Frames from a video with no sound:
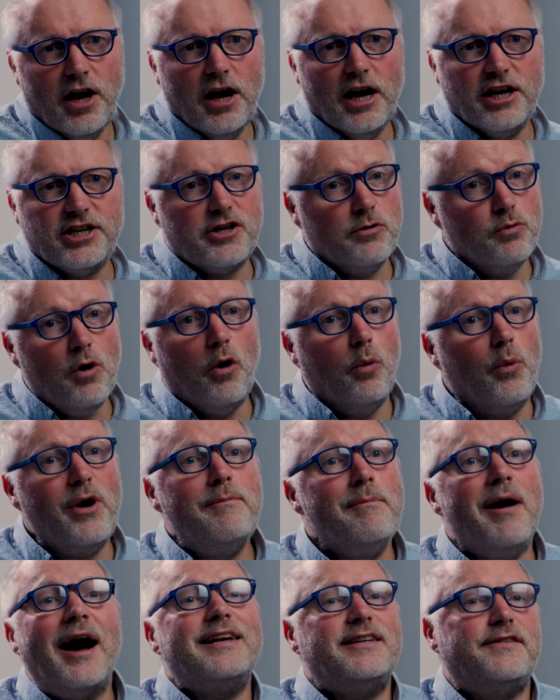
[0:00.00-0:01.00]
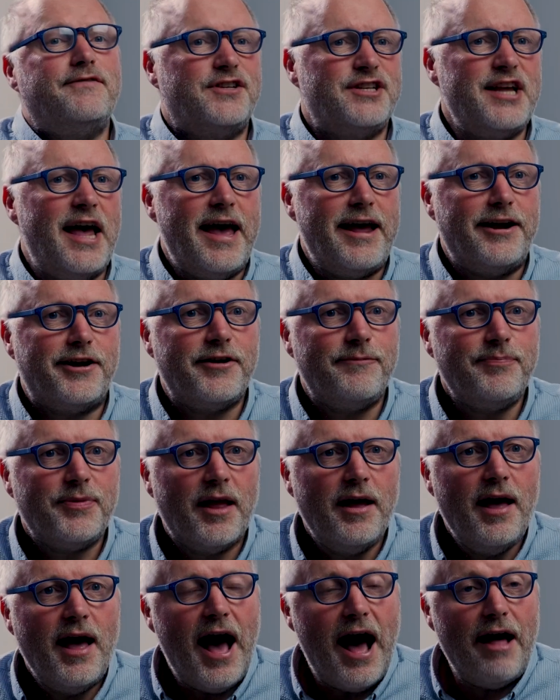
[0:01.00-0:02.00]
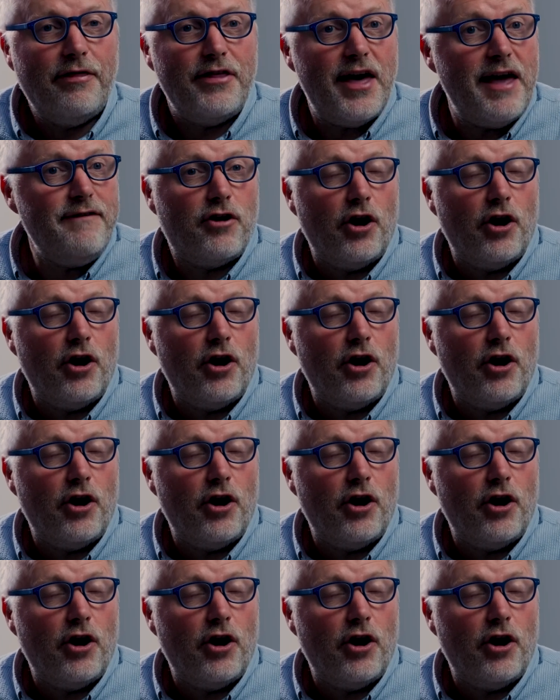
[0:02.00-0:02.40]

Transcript: as to what we might have said. And they've